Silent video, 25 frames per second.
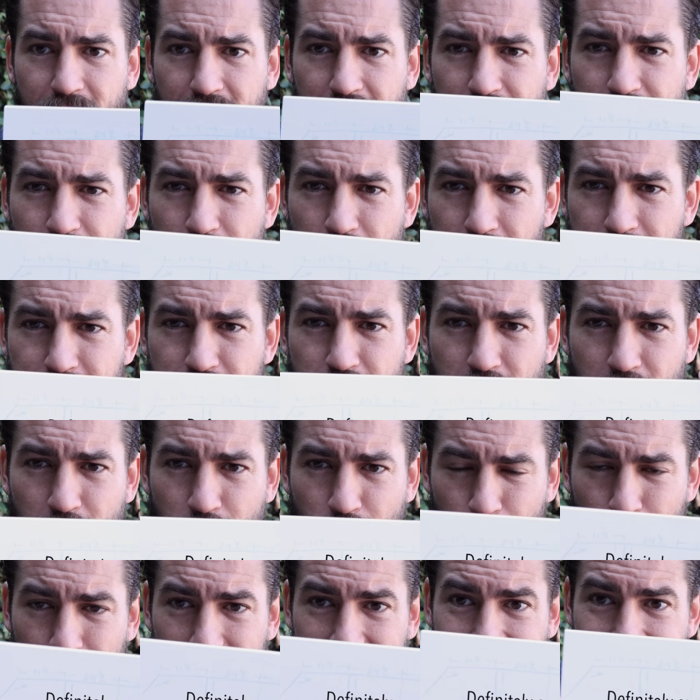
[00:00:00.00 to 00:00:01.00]
I don't know if you can
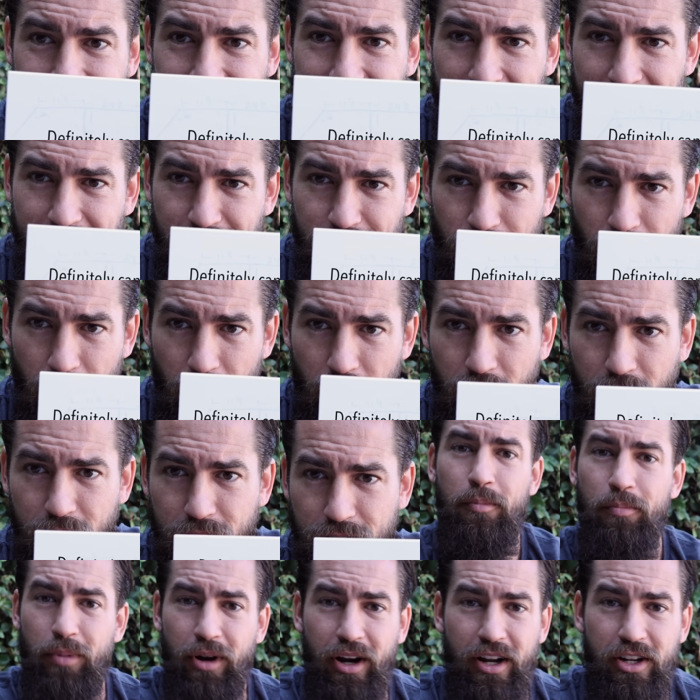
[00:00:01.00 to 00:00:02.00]
read that at all.
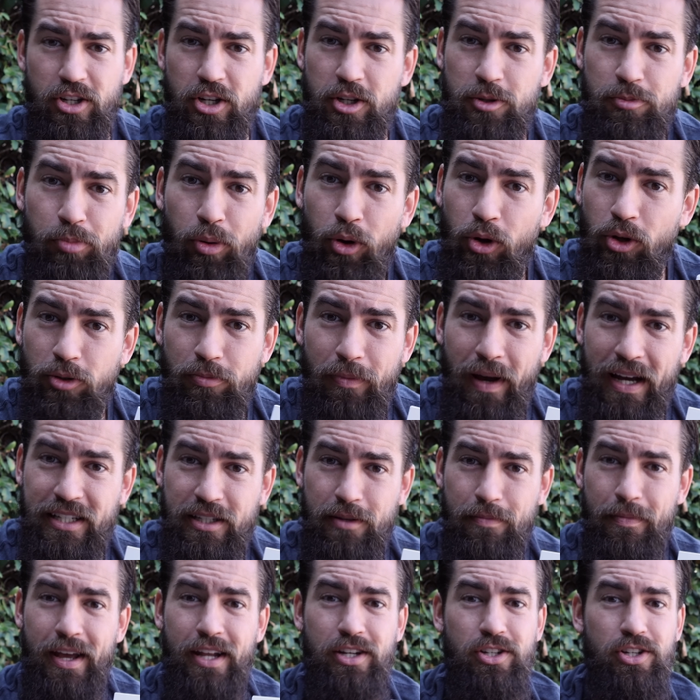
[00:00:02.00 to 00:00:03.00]
But I just pulled my
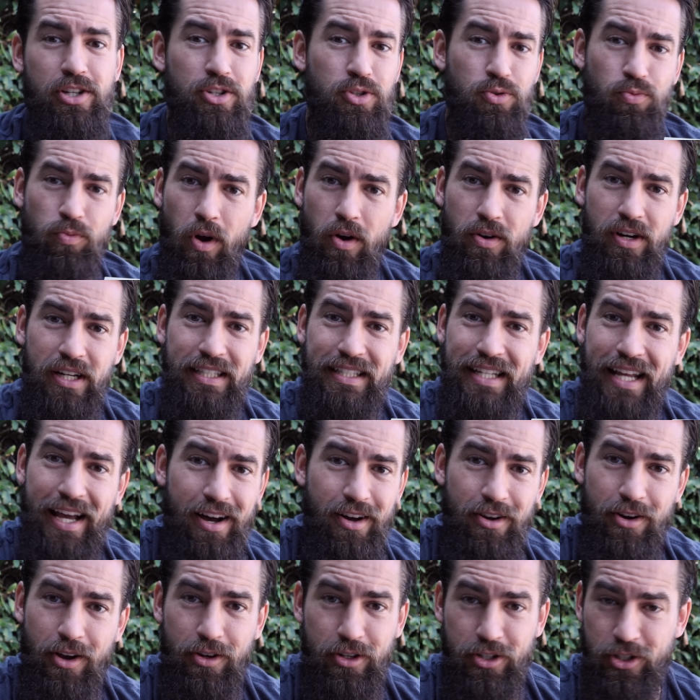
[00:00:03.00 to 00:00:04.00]
dimensions, wrote it
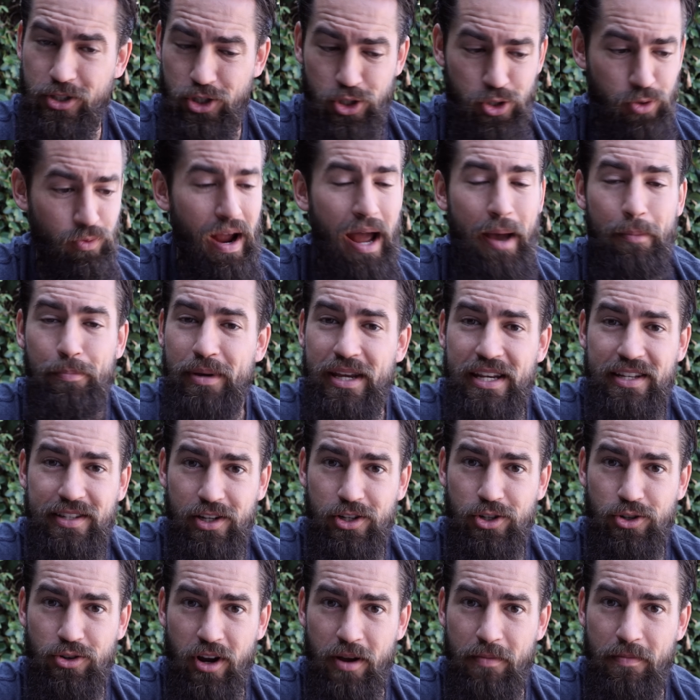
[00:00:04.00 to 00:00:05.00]
down on a scrap piece of
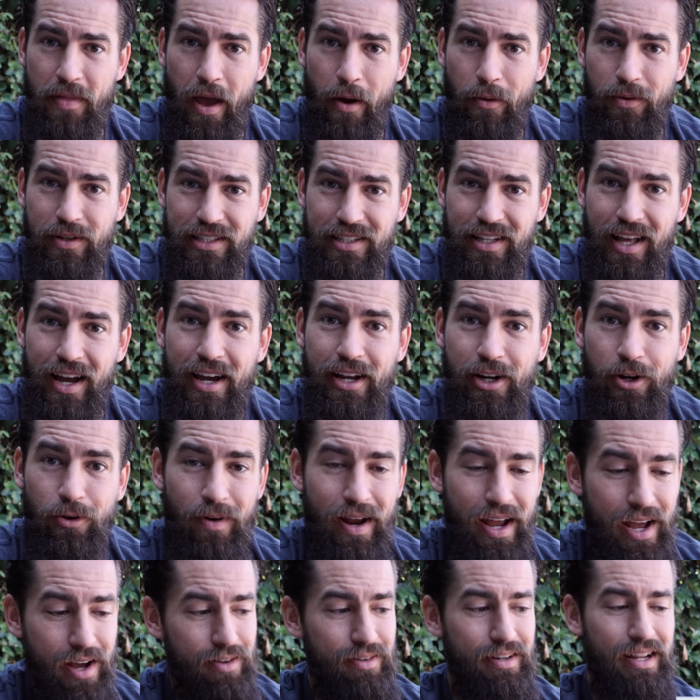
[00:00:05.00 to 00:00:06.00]
trim that was lying
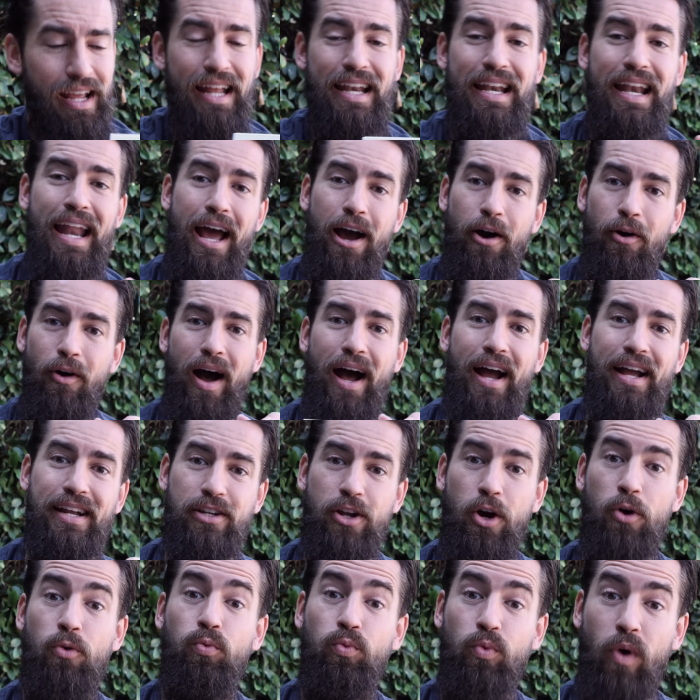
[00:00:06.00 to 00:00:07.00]
around, and now I
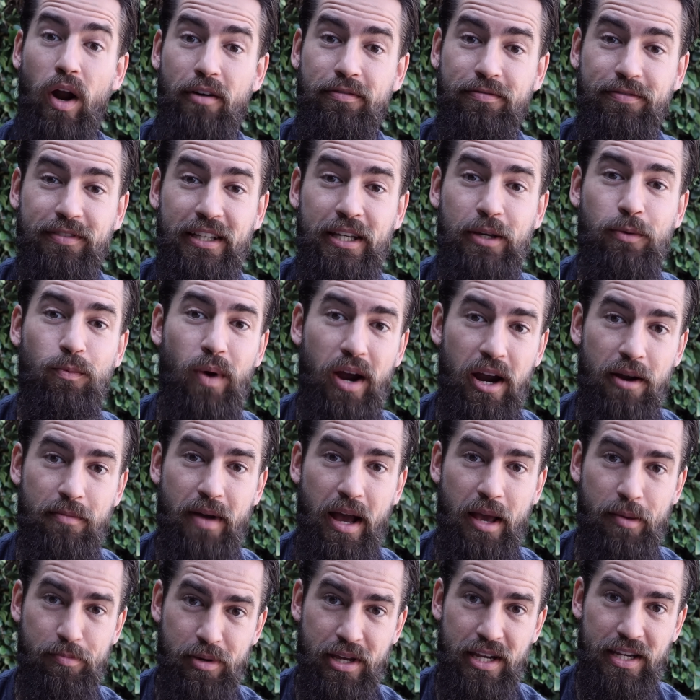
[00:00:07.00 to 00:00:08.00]
know roughly where
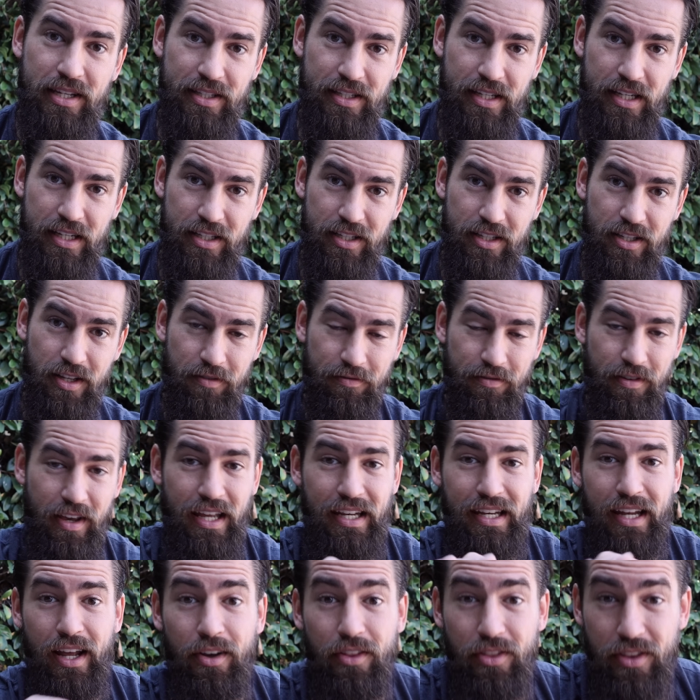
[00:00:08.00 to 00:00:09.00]
my piece needs to fit.
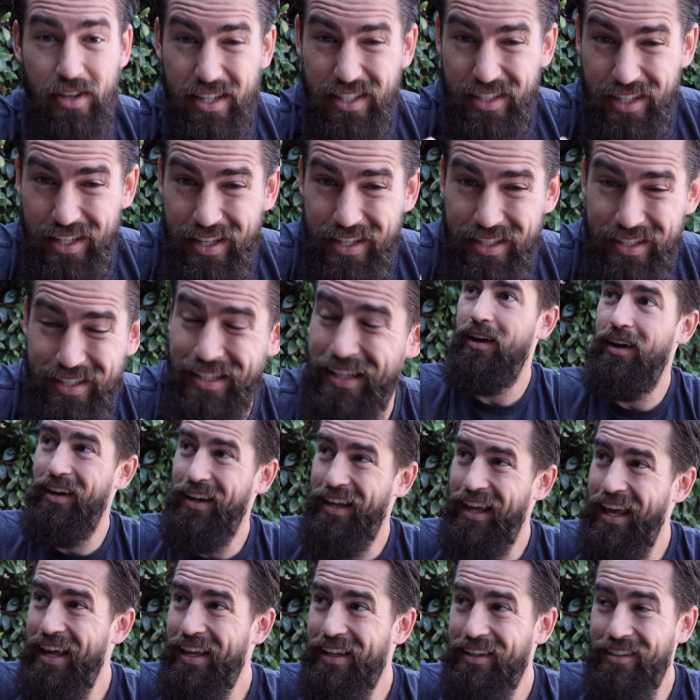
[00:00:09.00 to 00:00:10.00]
Now this is,
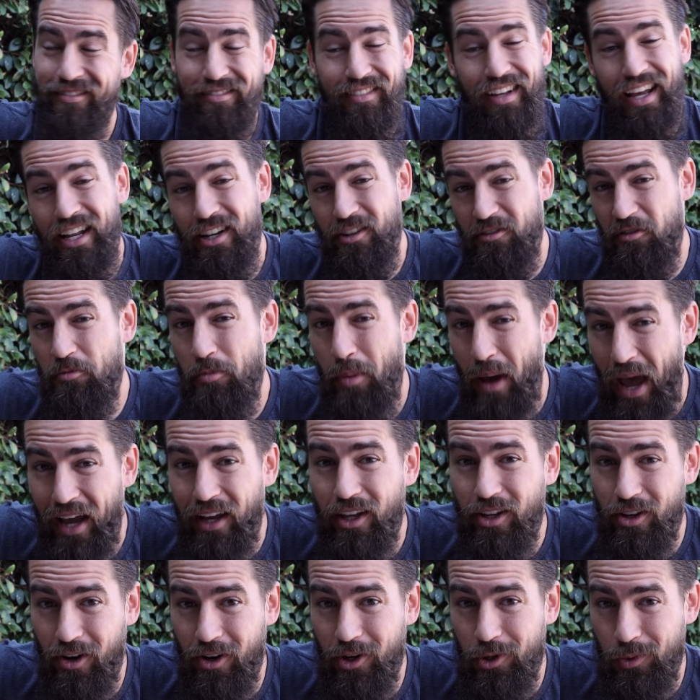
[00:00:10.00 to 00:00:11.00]
again, kind of
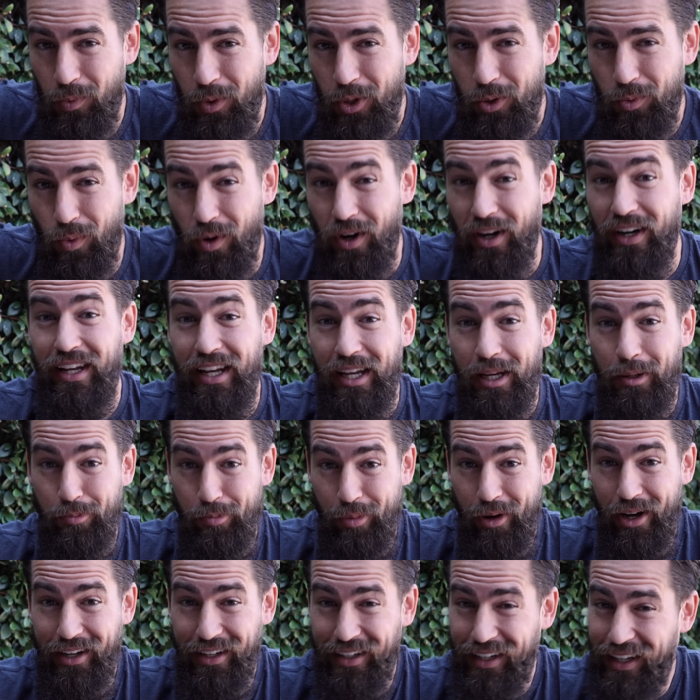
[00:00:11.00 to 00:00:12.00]
backyard woodworking,
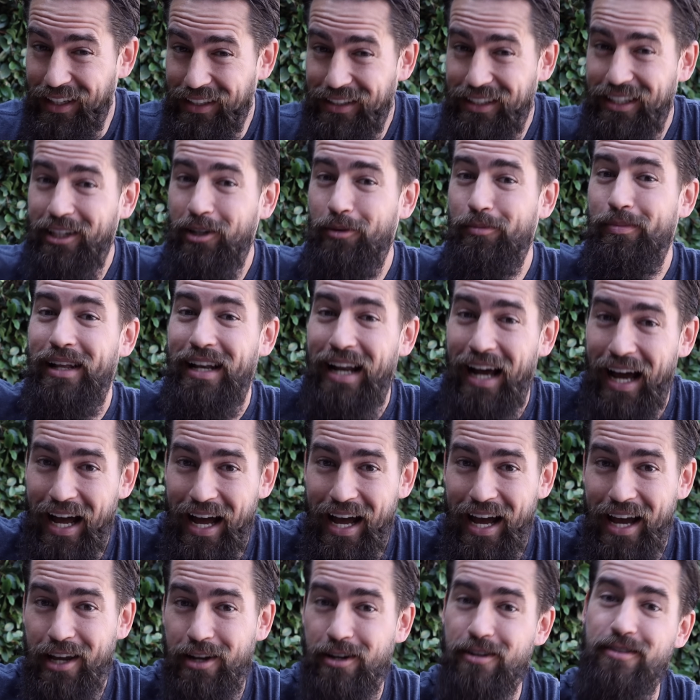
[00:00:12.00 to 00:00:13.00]
but a little bit
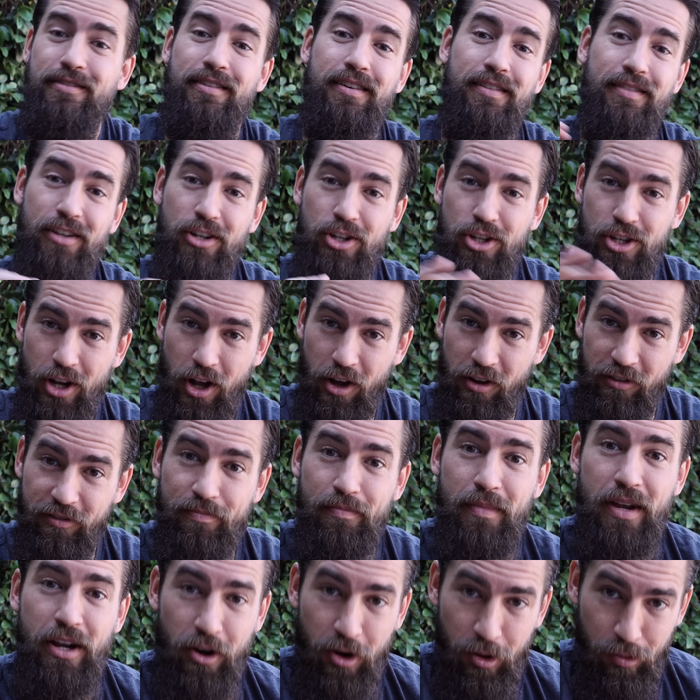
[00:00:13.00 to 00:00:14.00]
higher than the shelf
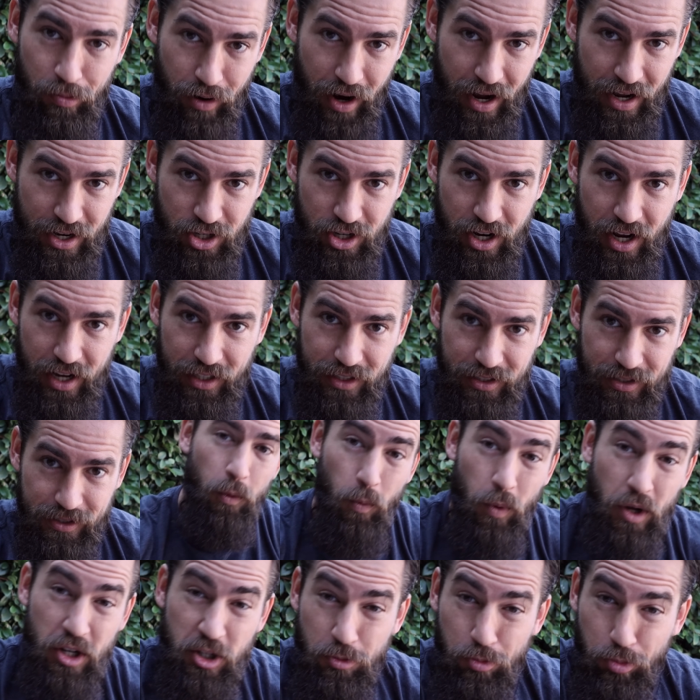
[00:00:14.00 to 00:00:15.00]
mirror project.
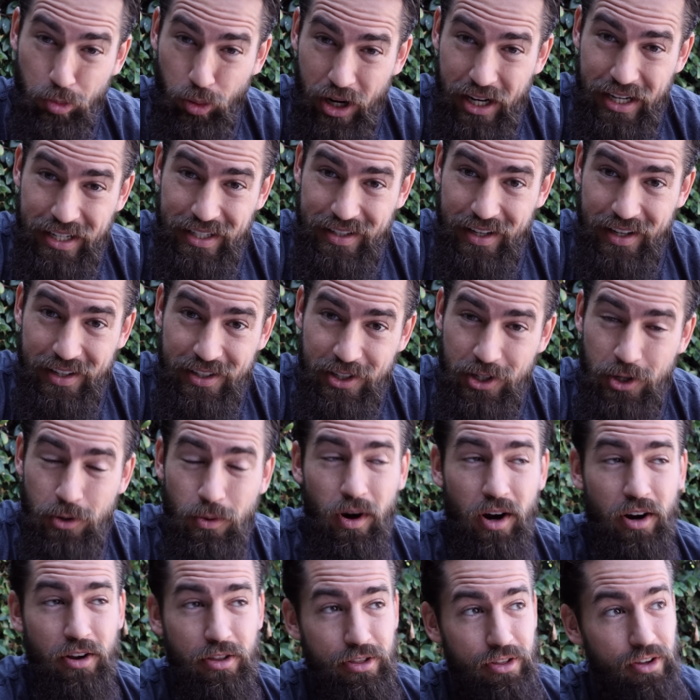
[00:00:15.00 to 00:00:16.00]
Which brings us to
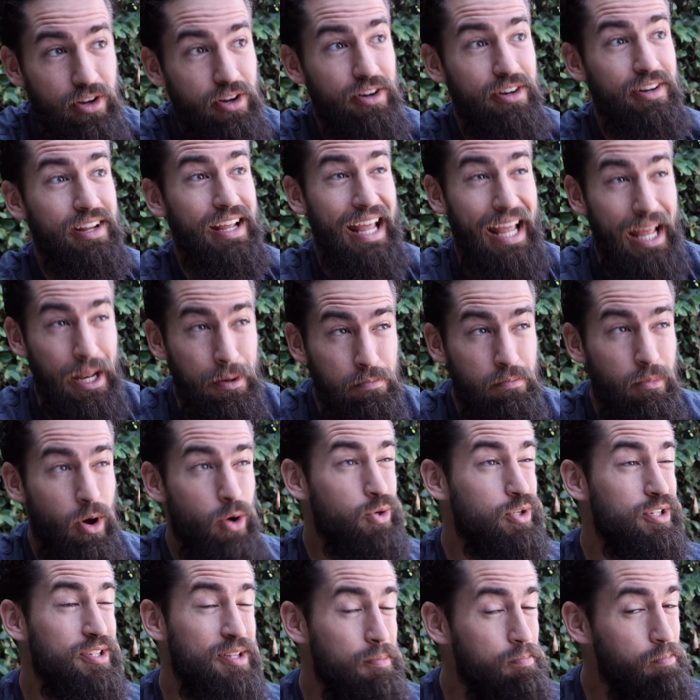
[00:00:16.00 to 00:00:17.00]
our third and
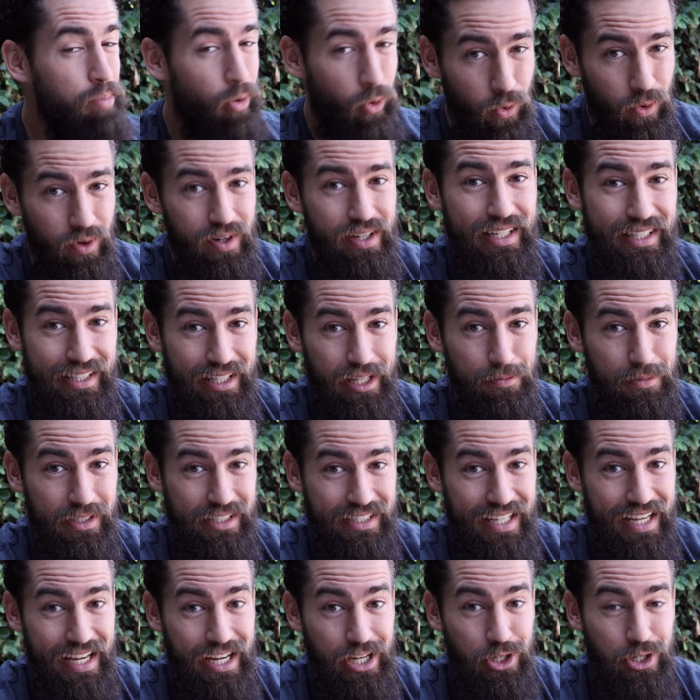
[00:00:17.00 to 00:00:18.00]
most important
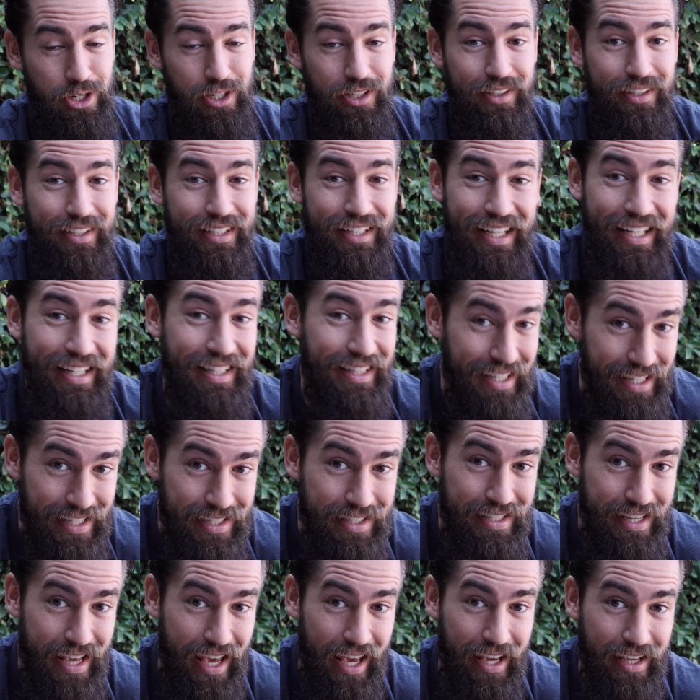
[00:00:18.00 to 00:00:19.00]
limitation, in
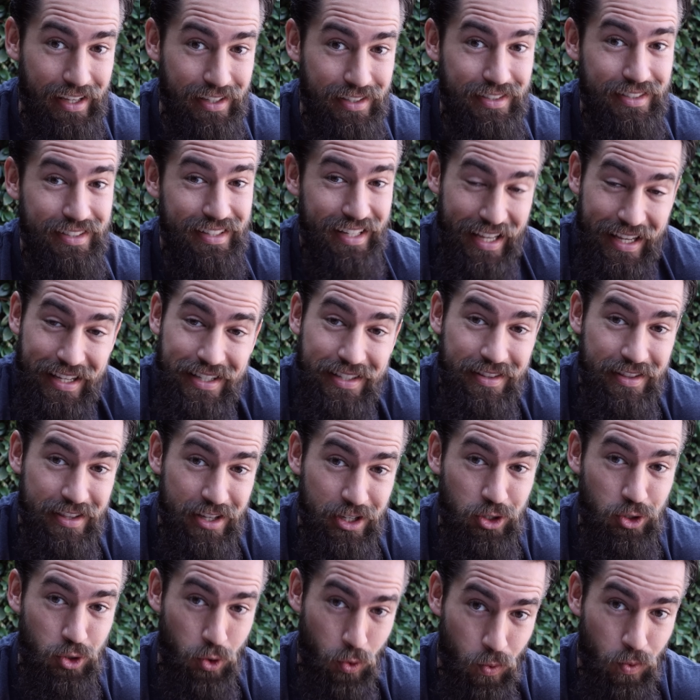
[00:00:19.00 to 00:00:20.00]
this case, is the
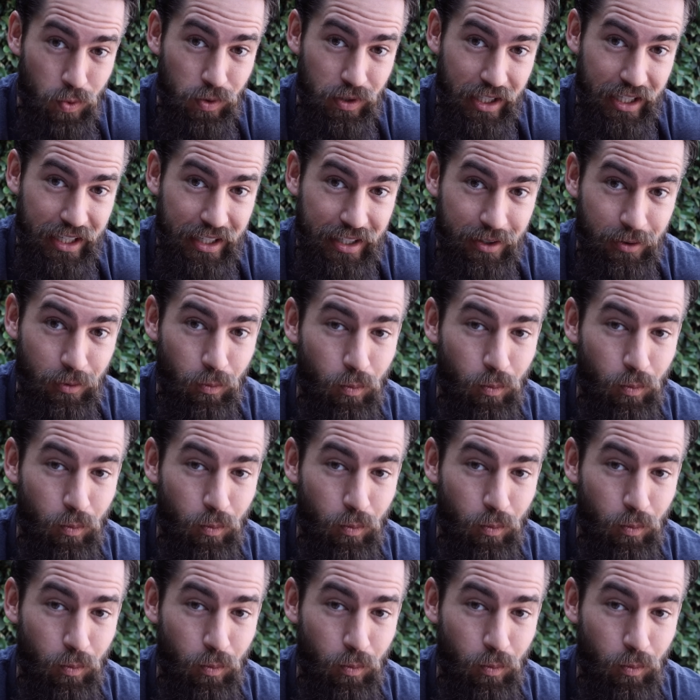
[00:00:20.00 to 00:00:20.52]
tooling.